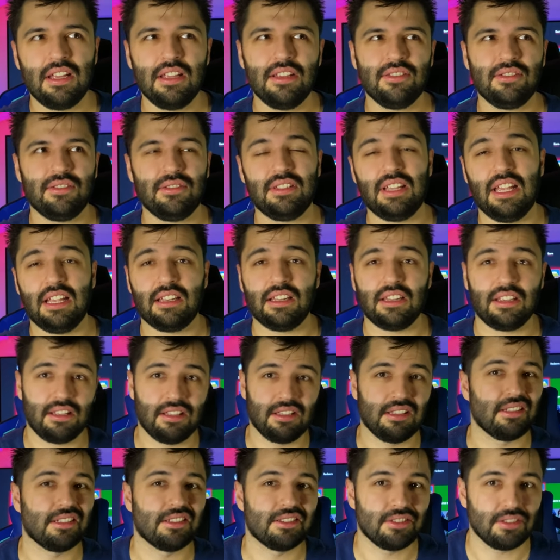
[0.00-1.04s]
So
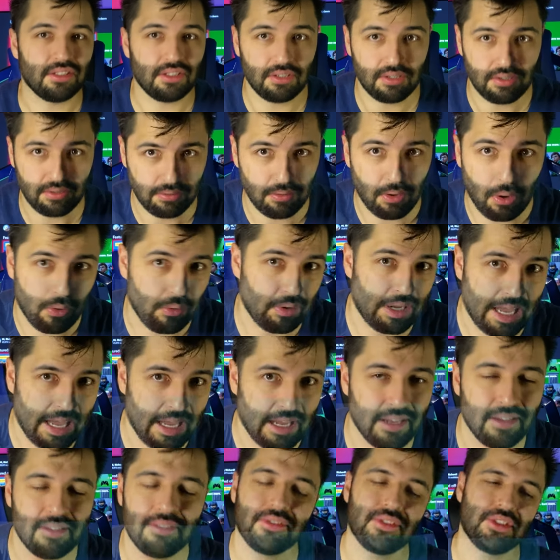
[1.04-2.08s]
technically it's
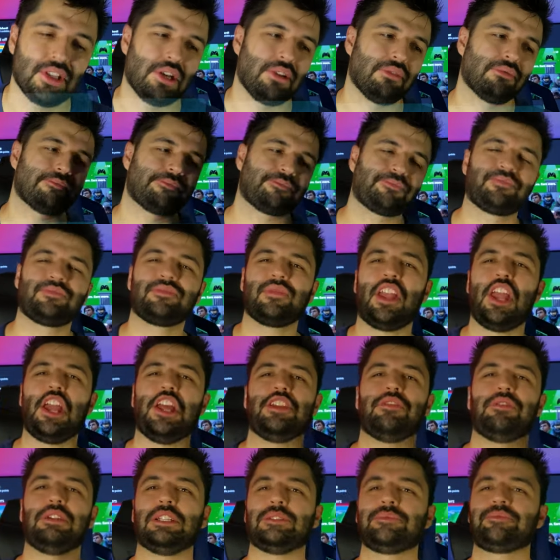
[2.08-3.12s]
okay. So
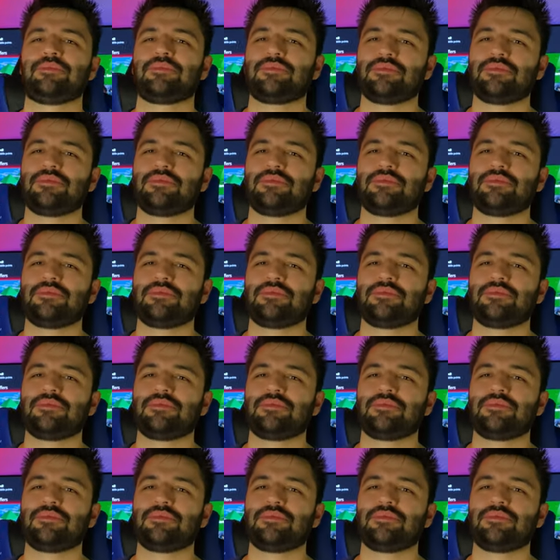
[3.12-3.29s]
anyway,